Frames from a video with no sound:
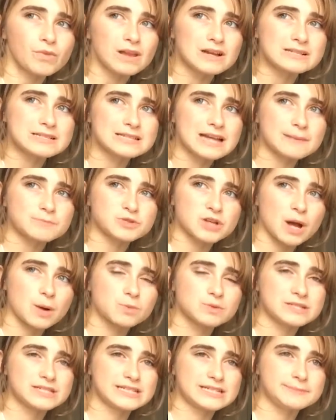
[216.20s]

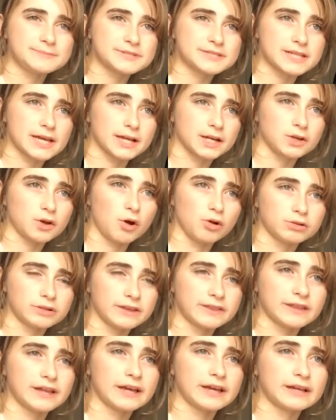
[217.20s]
Snapchat was deemed as like an
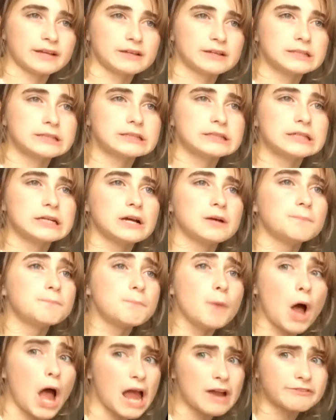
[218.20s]
older thing.
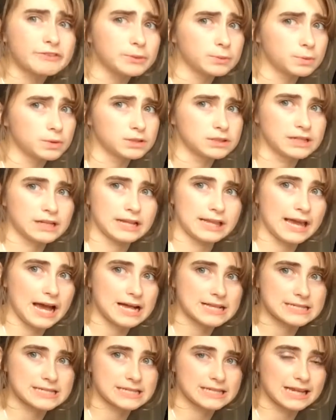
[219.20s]
Everyone nearly
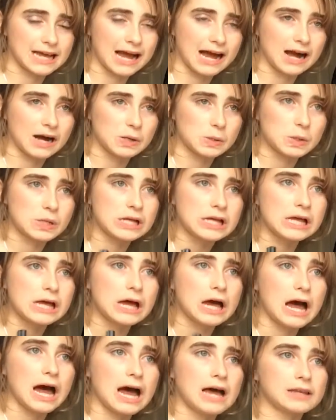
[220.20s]
has it now.
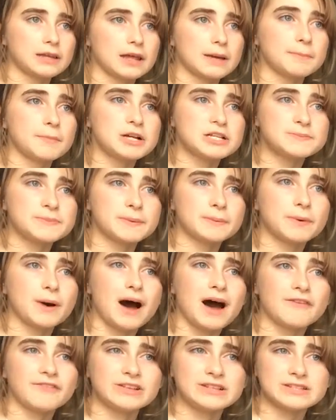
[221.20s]
And like most people
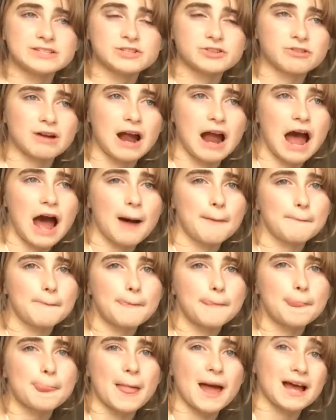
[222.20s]
have
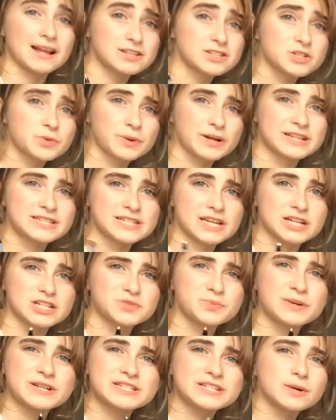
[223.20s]
Instagram and Twitter.
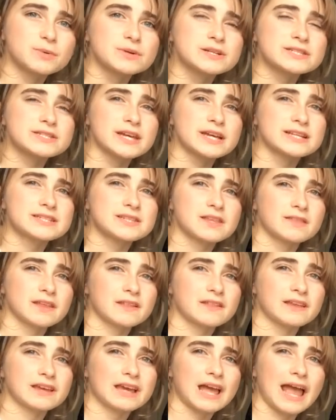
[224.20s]
Twitter was like
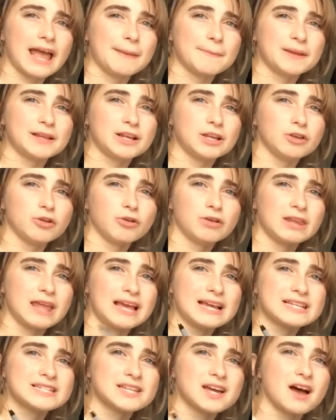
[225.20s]
something that came in a lot
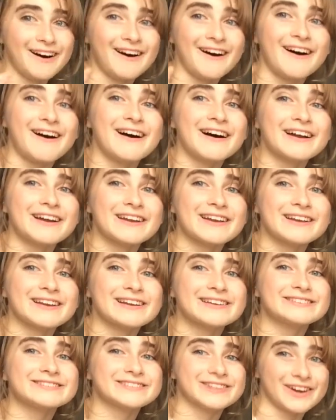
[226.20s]
later.
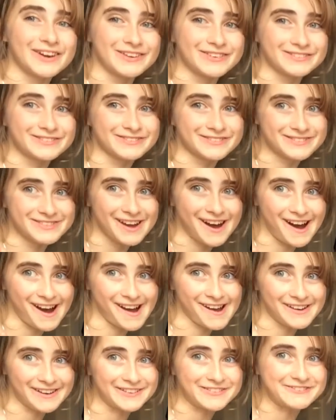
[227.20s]
I don't
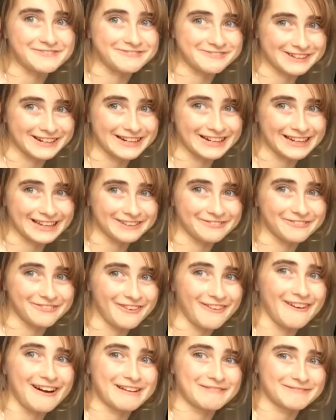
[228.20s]
know really
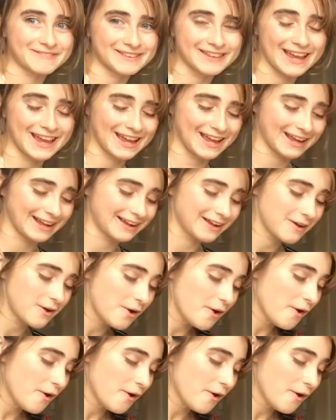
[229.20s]
what I'm saying.